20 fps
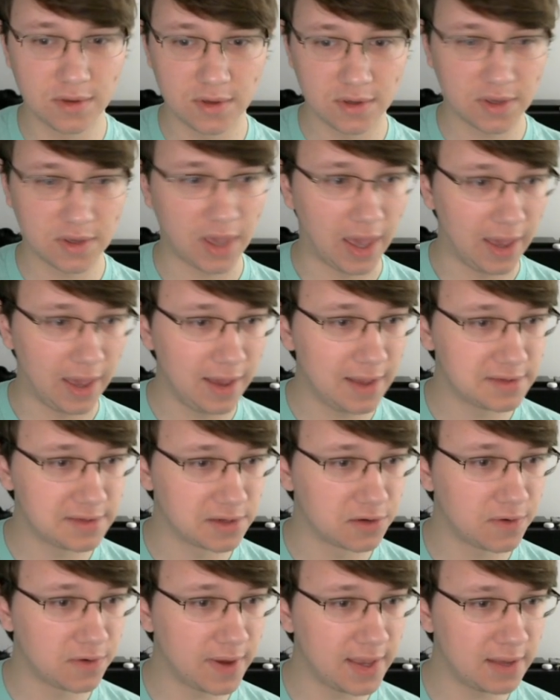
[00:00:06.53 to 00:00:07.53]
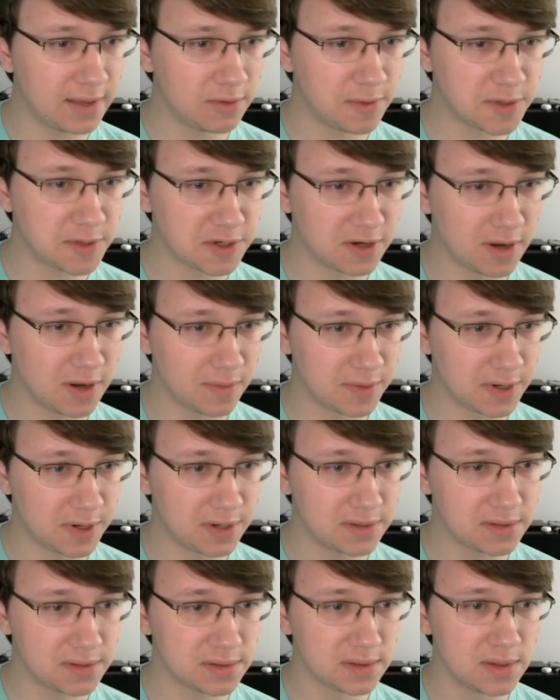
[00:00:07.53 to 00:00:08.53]
Okay, it's a grid with a bunch of
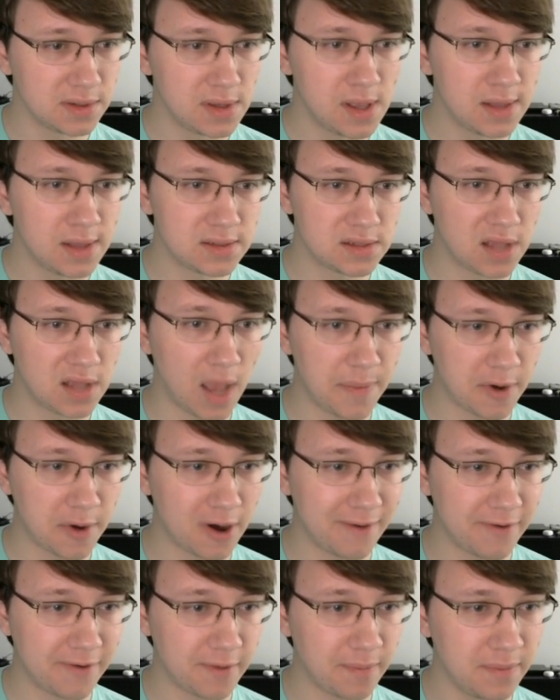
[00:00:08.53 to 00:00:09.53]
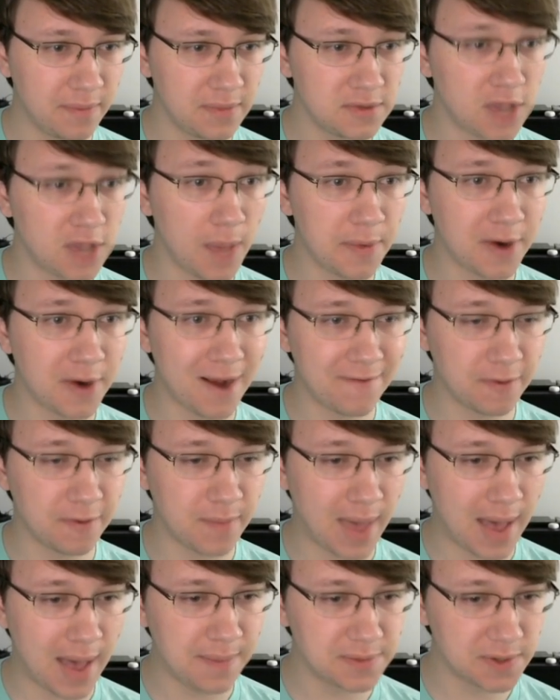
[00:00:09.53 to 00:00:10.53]
numbers. It's a topographic
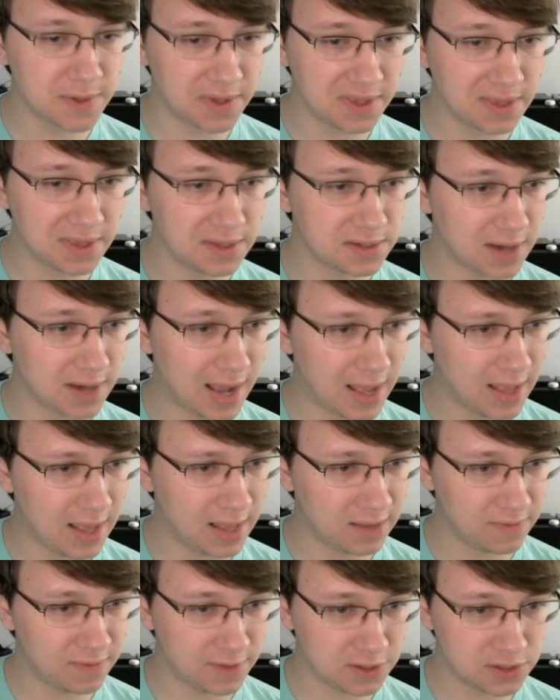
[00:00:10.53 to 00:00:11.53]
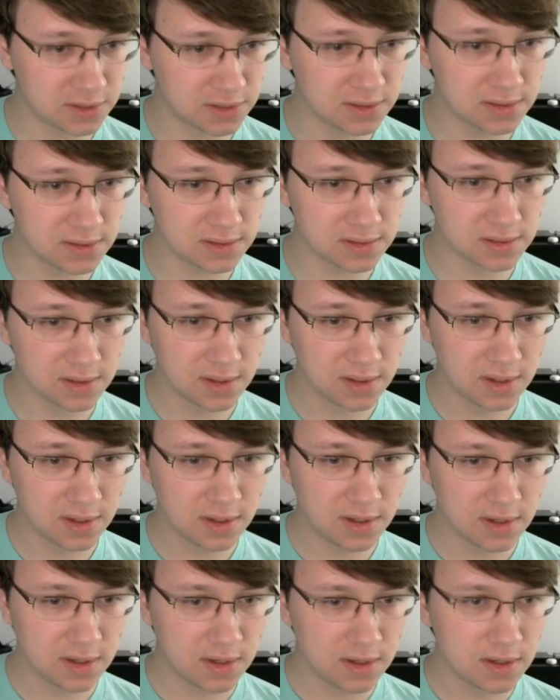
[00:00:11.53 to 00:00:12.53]
map, so I think these are elevations,
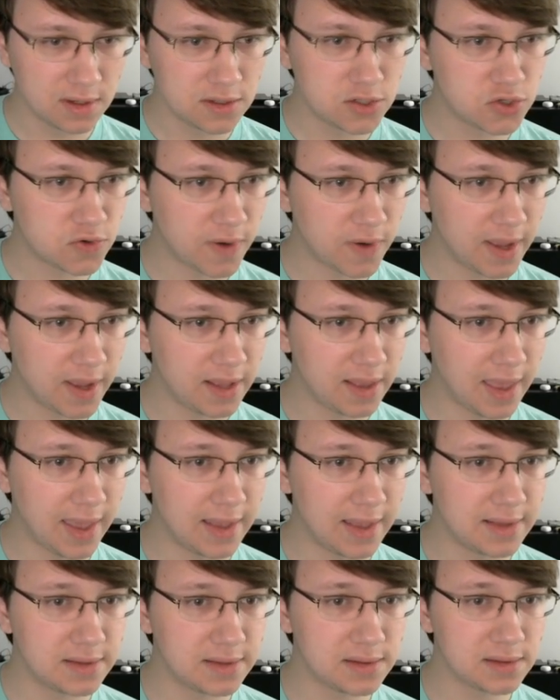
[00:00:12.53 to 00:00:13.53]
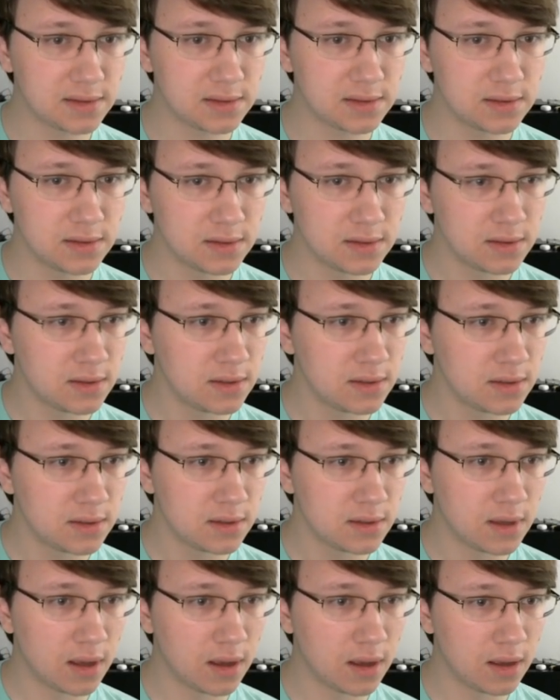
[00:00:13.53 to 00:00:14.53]
trailheads.
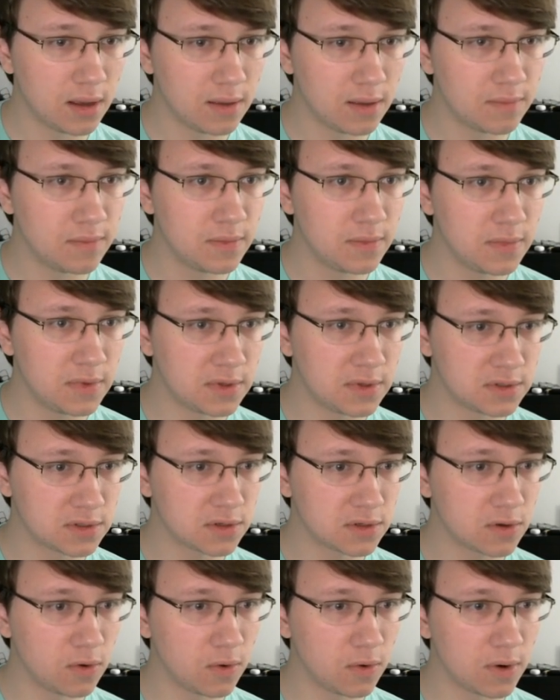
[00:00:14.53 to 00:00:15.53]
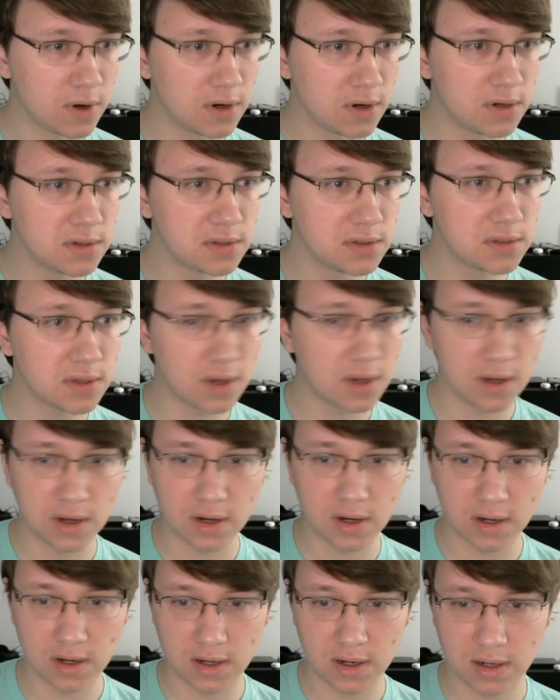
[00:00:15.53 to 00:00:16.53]
The scores
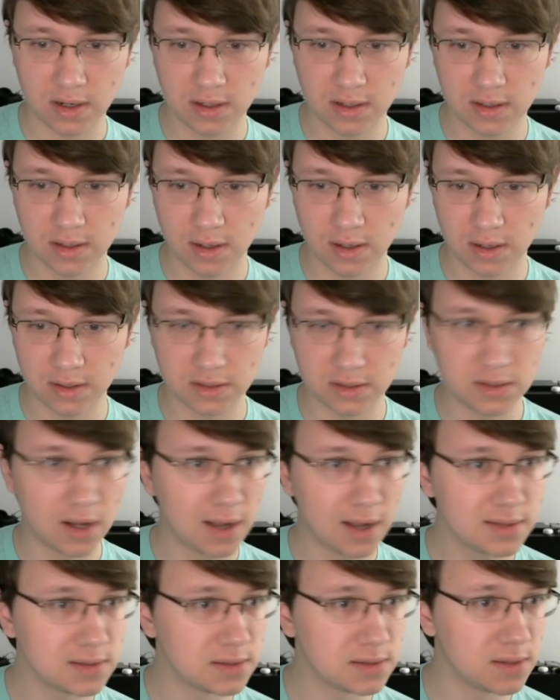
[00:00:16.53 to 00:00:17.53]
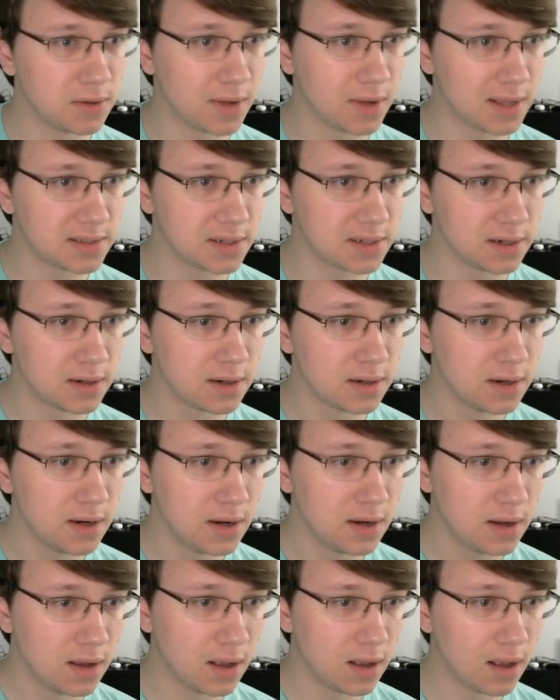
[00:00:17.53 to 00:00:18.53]
are there dots? There's no dots here.
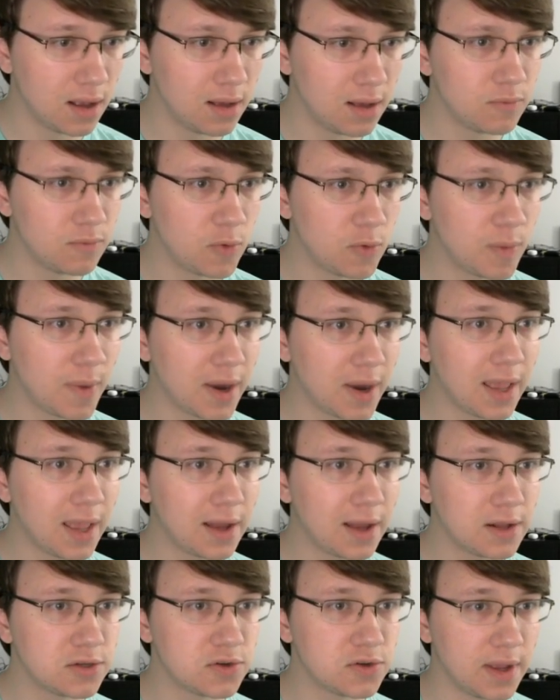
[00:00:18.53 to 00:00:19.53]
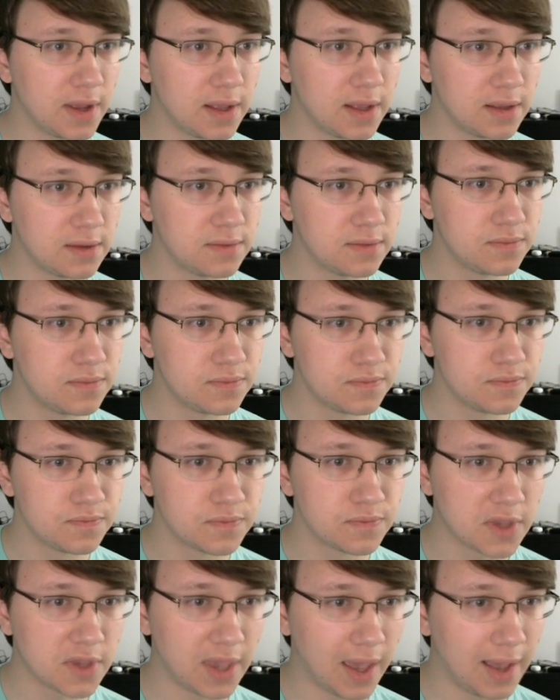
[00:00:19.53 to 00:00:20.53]
We're marking out a trail.
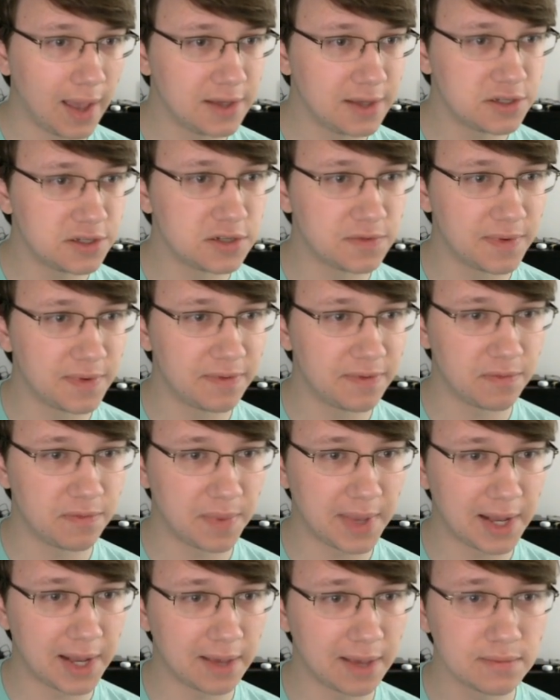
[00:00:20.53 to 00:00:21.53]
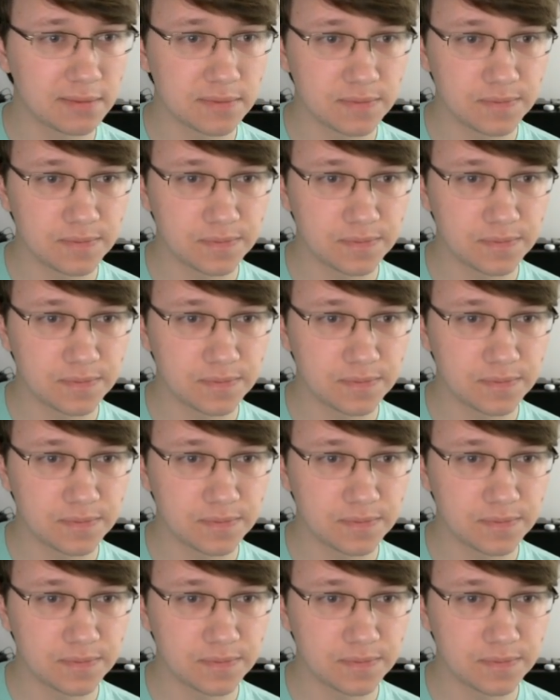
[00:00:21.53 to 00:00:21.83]
Okay, I should just read from the beginning.